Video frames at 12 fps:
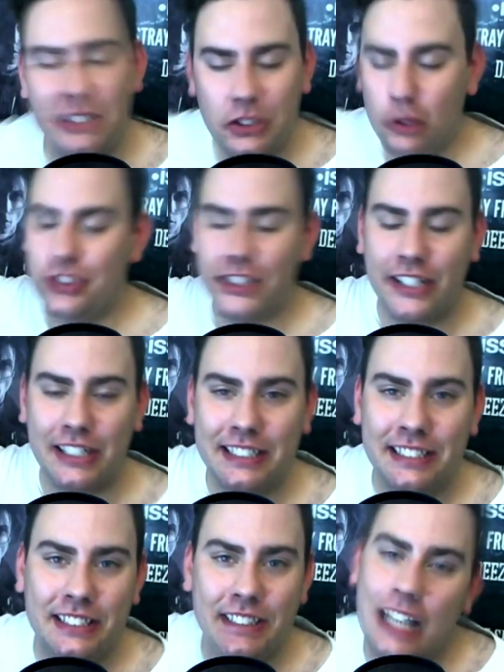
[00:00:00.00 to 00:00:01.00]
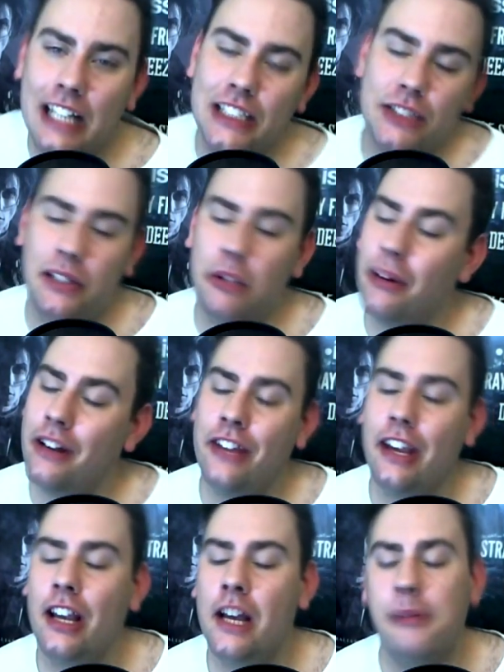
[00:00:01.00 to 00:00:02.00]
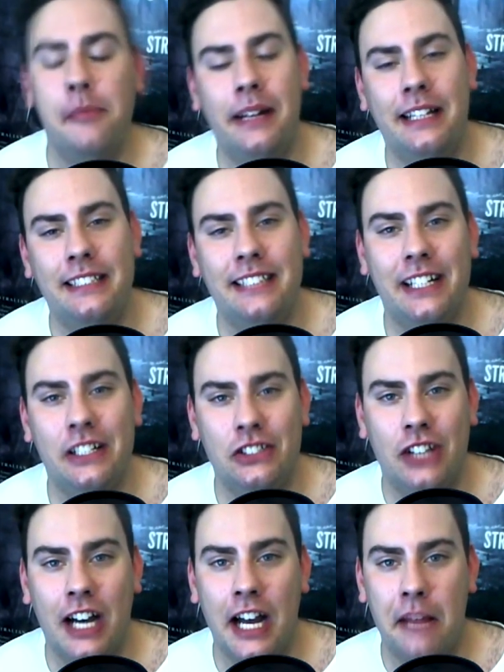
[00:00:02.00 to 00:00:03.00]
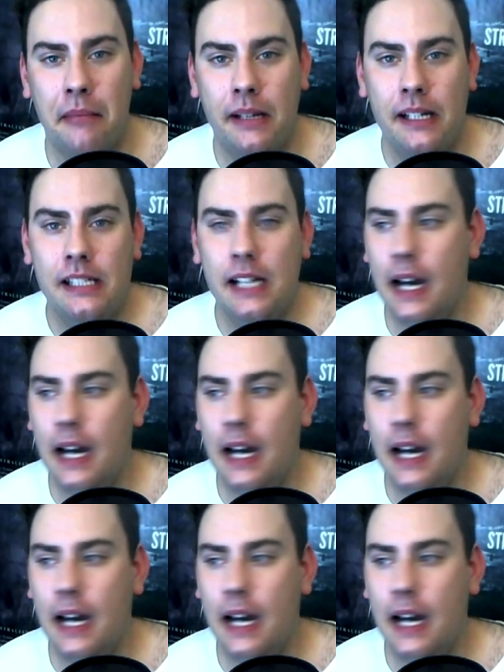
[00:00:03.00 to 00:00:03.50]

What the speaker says: But in all seriousness, I just really want to take a couple minutes out of your time.